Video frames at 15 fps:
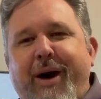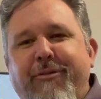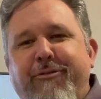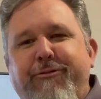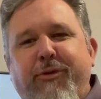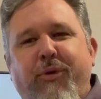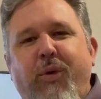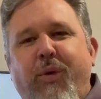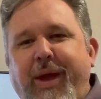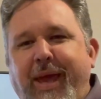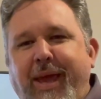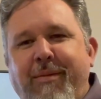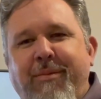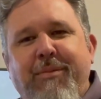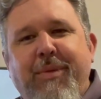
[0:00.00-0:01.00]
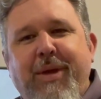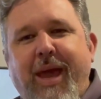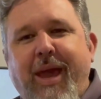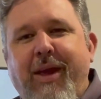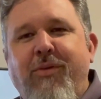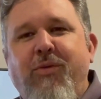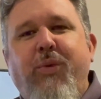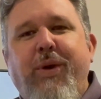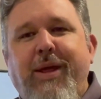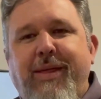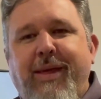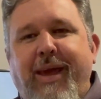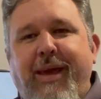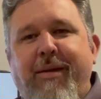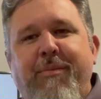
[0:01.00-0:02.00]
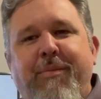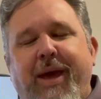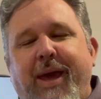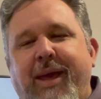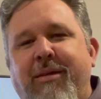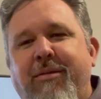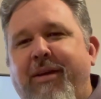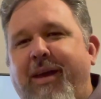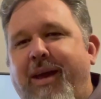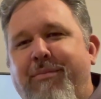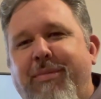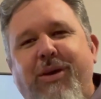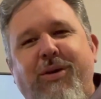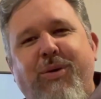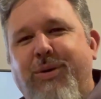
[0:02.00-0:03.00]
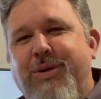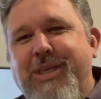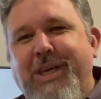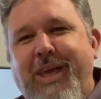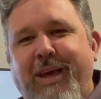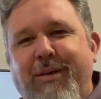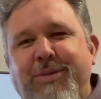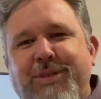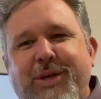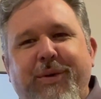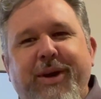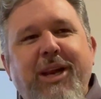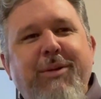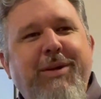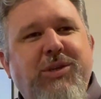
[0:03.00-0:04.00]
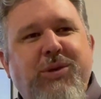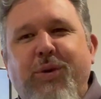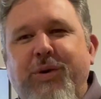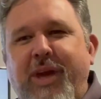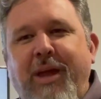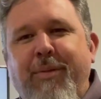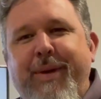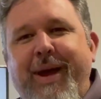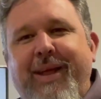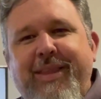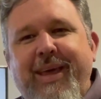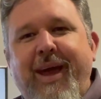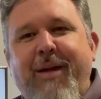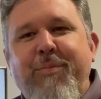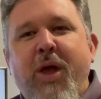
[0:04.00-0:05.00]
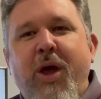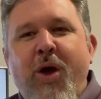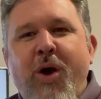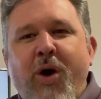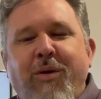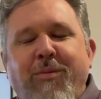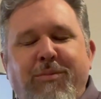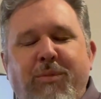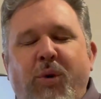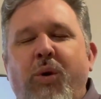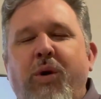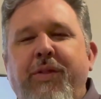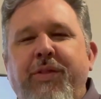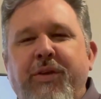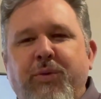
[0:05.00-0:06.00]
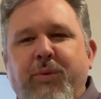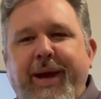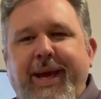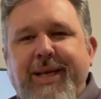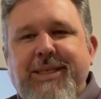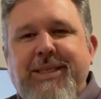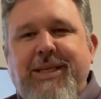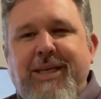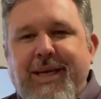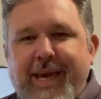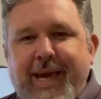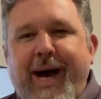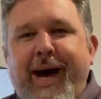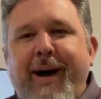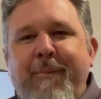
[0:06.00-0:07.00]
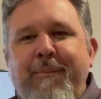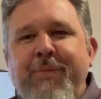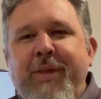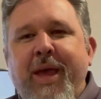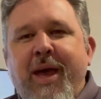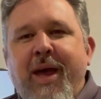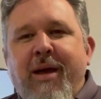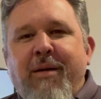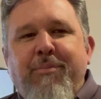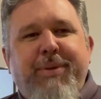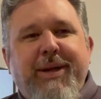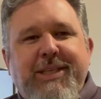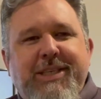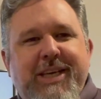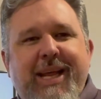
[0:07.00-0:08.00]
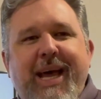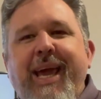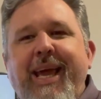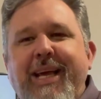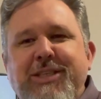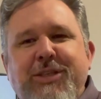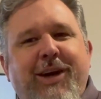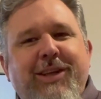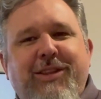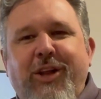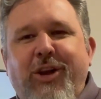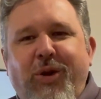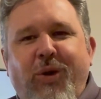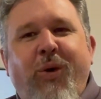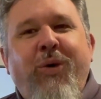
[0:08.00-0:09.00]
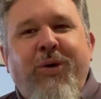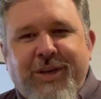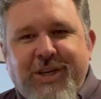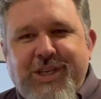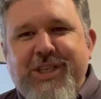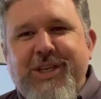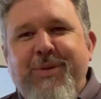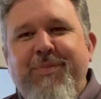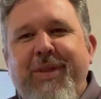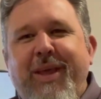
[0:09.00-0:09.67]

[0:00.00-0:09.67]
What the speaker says: for him and with him and because of him. So we're going to be talking about that more in the weeks to come. But today is like the launch